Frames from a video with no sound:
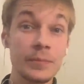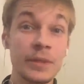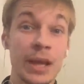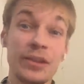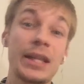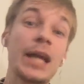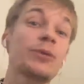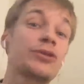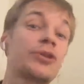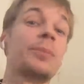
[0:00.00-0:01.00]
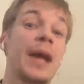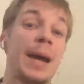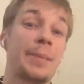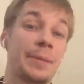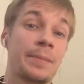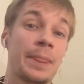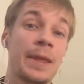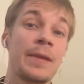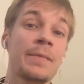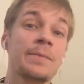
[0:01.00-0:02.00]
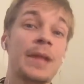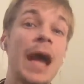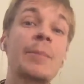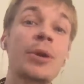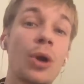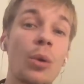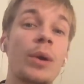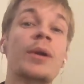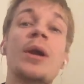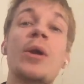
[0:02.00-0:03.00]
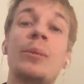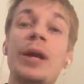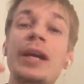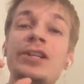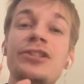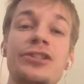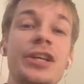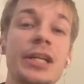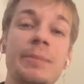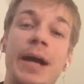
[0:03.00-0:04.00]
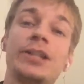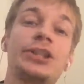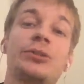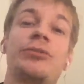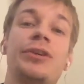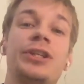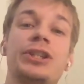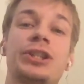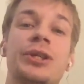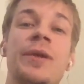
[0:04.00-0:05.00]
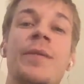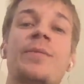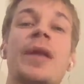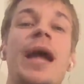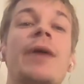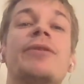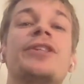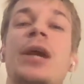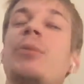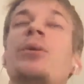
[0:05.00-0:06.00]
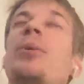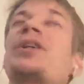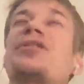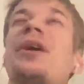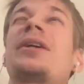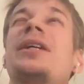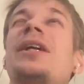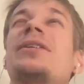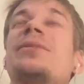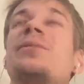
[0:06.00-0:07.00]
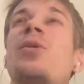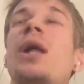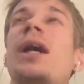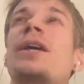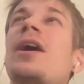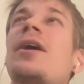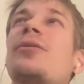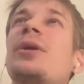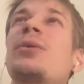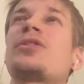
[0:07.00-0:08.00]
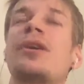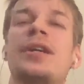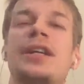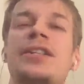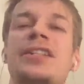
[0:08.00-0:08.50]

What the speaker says: And the client was super happy. And moreover, we indeed managed to finish every day. We started at, well, I think we started at